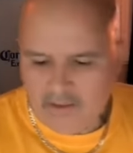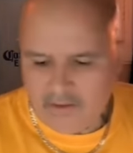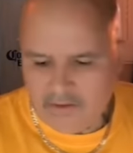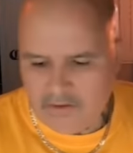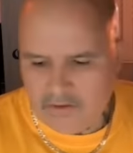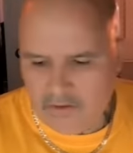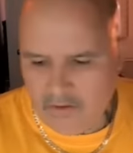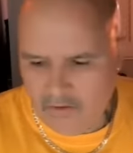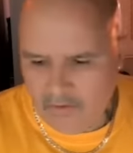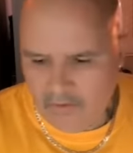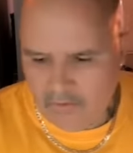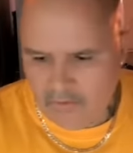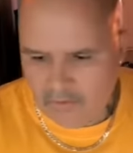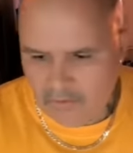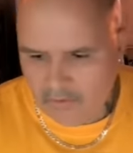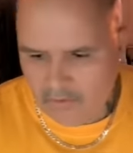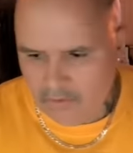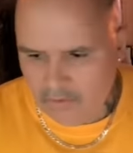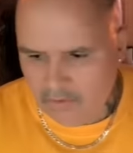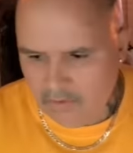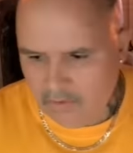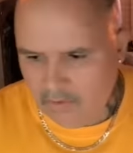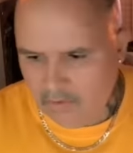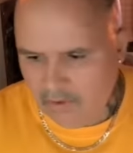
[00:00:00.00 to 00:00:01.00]
So
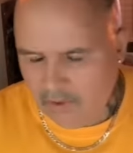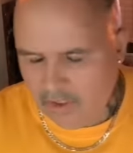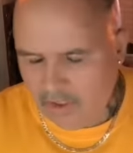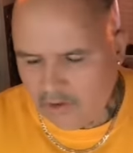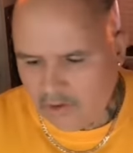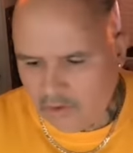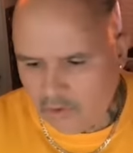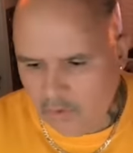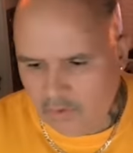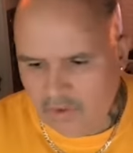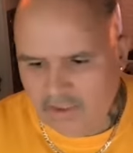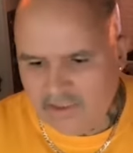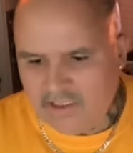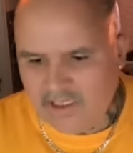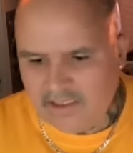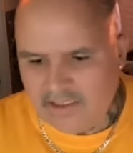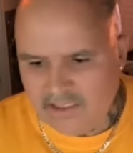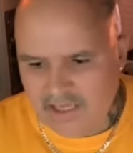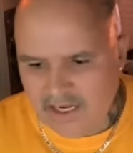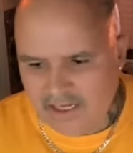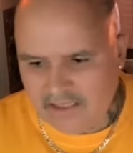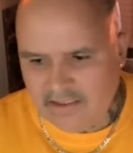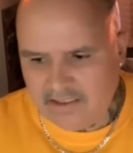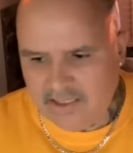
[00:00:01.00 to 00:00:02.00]
as soon as he
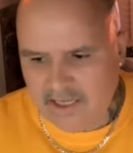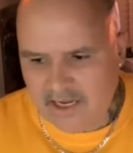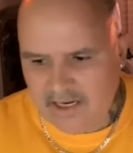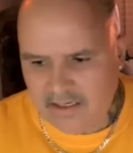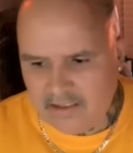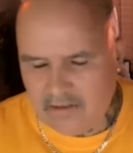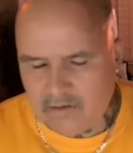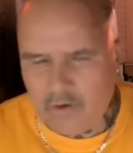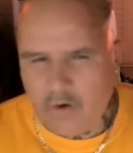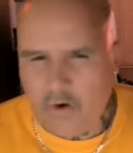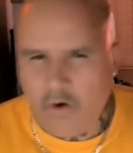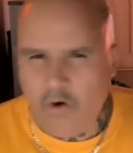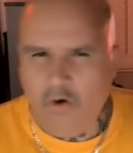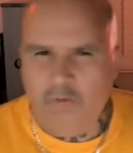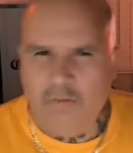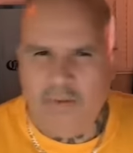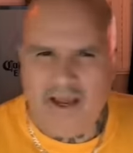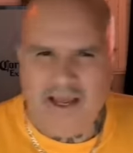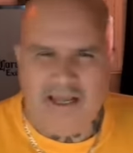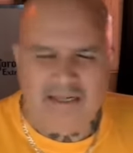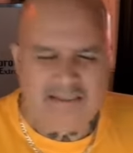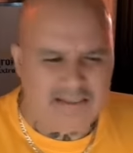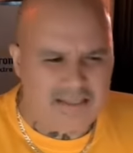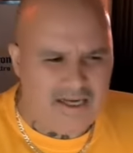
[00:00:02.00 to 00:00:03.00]
says that, the old
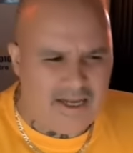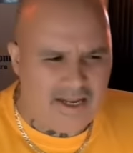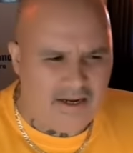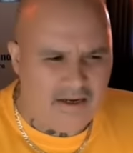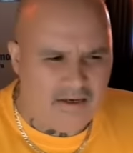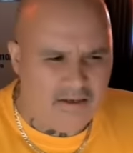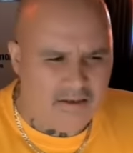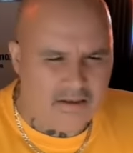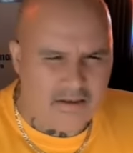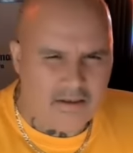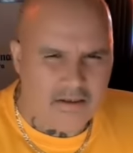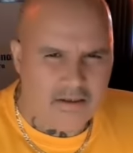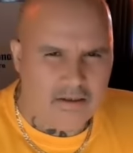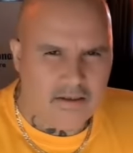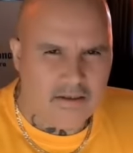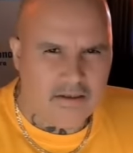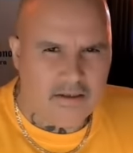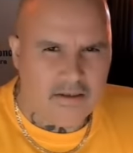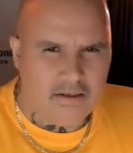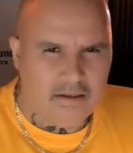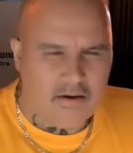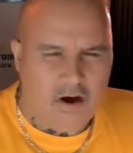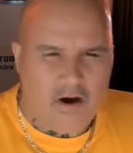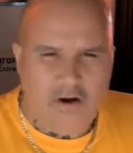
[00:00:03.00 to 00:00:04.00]
man's like,
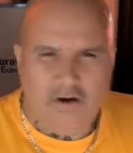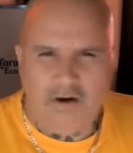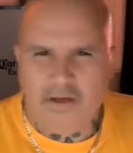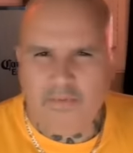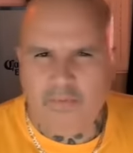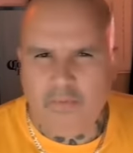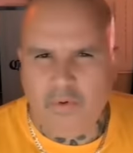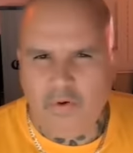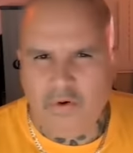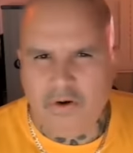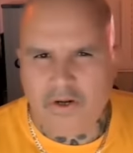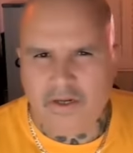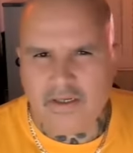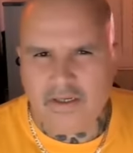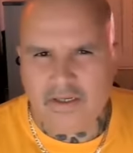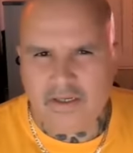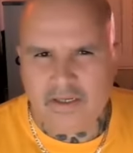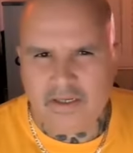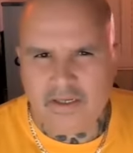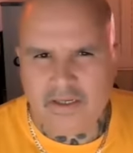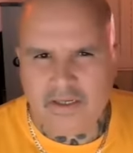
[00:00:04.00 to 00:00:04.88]
Artie Boyd,